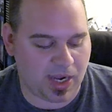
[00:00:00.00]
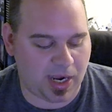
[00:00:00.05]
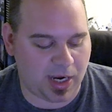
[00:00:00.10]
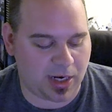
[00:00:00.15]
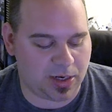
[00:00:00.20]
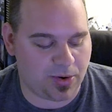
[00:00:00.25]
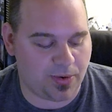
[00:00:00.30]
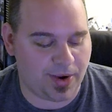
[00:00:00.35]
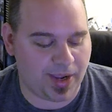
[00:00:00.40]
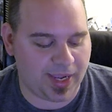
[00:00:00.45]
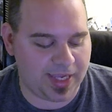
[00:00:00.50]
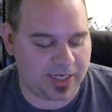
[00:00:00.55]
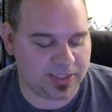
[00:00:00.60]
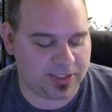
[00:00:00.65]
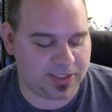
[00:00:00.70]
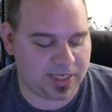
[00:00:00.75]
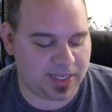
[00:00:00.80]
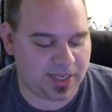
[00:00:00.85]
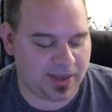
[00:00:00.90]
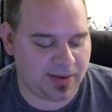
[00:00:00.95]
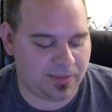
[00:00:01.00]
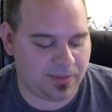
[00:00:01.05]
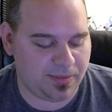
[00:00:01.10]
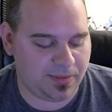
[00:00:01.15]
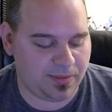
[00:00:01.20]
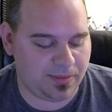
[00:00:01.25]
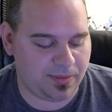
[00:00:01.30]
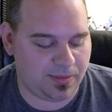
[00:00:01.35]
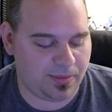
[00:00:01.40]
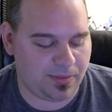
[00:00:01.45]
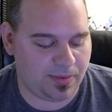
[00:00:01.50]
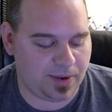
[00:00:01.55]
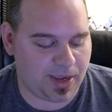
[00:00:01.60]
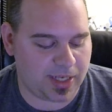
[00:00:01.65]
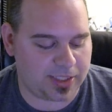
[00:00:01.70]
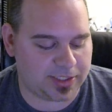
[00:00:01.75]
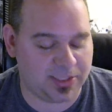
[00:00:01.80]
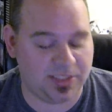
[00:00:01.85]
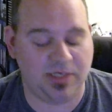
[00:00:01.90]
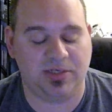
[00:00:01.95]
Going into him
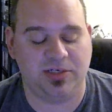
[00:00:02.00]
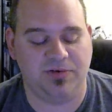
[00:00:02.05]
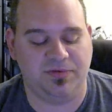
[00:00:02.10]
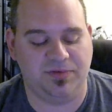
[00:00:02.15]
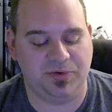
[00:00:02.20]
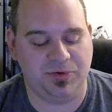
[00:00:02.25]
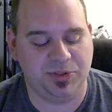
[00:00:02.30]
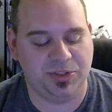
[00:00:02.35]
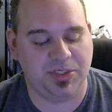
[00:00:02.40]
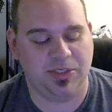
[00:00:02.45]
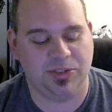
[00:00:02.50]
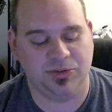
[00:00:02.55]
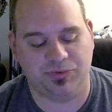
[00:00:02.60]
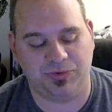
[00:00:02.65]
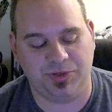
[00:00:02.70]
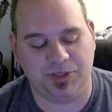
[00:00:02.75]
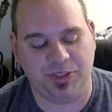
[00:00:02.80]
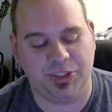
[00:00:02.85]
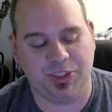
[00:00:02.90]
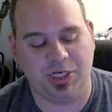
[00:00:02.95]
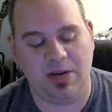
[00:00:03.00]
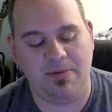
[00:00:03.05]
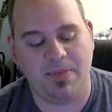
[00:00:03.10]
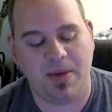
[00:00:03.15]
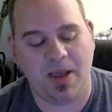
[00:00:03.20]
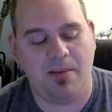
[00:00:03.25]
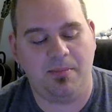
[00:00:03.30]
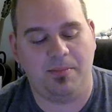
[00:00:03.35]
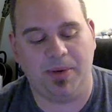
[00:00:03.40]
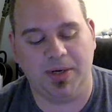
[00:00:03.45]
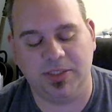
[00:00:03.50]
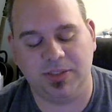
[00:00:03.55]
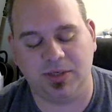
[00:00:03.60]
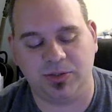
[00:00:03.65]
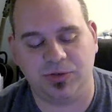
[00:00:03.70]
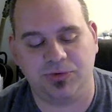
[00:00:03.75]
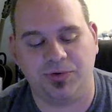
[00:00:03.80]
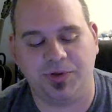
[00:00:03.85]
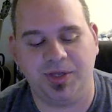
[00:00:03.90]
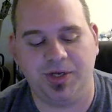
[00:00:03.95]
as a Digivolution is really cheap, but he's
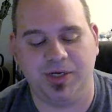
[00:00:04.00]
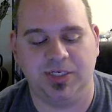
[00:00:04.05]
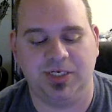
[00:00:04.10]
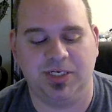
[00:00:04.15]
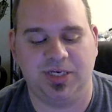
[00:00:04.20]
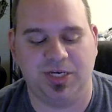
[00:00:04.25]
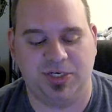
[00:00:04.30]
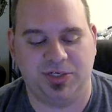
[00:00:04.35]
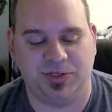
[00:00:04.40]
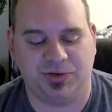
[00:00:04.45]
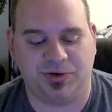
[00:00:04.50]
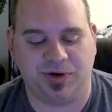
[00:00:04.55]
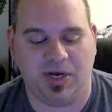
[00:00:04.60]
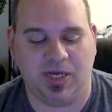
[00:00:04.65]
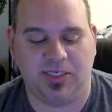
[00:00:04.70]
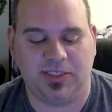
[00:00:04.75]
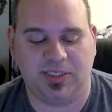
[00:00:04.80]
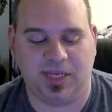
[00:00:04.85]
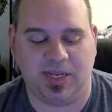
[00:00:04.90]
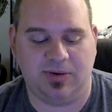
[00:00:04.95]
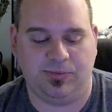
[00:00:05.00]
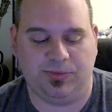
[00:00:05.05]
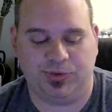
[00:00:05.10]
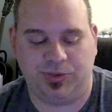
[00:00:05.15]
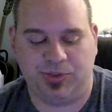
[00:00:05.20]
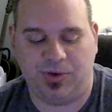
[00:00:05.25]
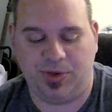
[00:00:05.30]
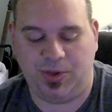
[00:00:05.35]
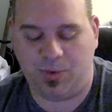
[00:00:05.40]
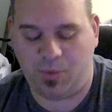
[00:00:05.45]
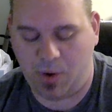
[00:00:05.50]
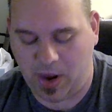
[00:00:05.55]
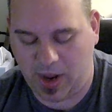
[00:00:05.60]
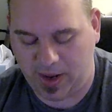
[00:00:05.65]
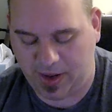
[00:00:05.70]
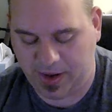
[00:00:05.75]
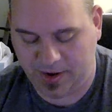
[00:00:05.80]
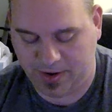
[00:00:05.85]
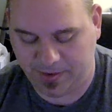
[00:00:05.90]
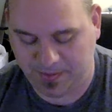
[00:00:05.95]
also really good to digicross, and we'll show you why
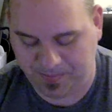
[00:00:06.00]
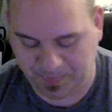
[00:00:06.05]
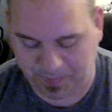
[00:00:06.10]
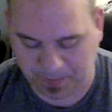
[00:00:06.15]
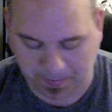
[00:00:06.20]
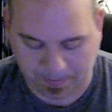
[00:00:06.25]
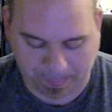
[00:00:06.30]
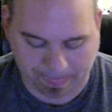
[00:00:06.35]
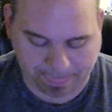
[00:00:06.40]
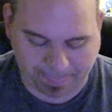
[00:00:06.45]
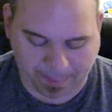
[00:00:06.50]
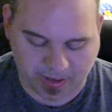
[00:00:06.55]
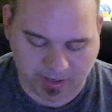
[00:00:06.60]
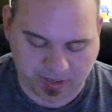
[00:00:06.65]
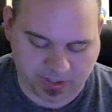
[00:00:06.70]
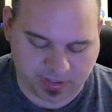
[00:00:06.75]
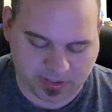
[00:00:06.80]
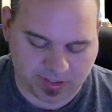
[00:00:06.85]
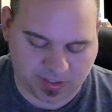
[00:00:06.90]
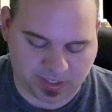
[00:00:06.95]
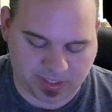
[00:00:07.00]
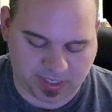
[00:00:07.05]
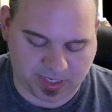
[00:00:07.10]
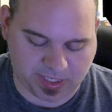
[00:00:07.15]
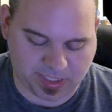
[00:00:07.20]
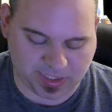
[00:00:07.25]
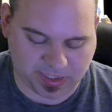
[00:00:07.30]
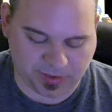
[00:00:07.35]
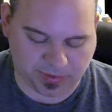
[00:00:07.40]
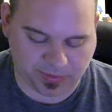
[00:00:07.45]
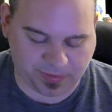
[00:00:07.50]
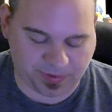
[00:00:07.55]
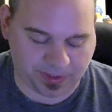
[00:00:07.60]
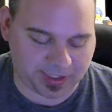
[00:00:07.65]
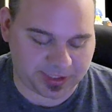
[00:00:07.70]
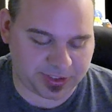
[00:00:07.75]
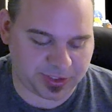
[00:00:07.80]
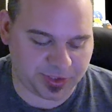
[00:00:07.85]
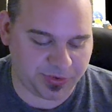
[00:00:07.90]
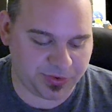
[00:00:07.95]
here. We play
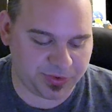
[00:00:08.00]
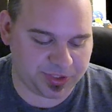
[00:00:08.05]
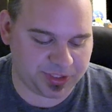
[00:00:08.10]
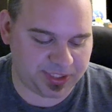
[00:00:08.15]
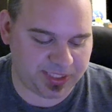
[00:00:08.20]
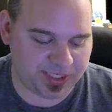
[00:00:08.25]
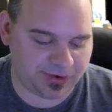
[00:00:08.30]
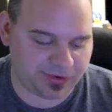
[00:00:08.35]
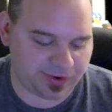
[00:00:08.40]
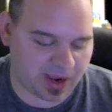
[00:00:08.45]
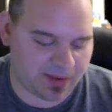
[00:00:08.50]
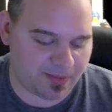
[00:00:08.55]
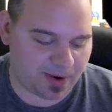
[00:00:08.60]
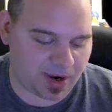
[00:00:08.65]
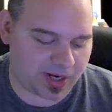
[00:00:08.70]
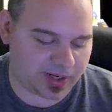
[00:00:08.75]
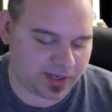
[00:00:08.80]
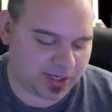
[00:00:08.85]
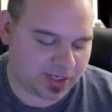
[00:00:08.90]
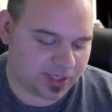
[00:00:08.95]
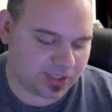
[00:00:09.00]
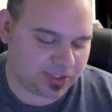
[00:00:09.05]
2 Z Greymon.